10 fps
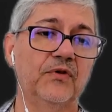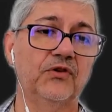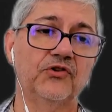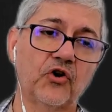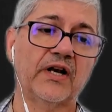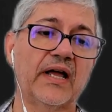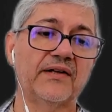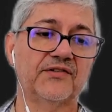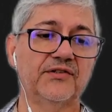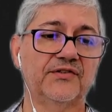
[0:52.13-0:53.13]

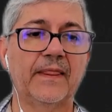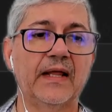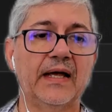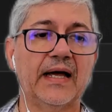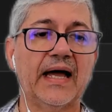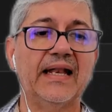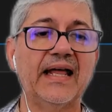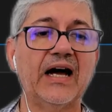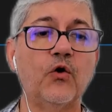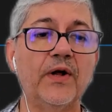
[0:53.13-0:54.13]
tokenizers. And
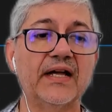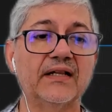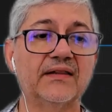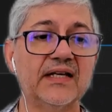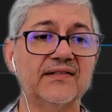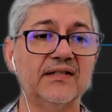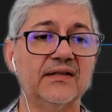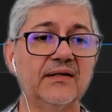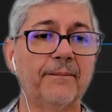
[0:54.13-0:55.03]
now we can test it.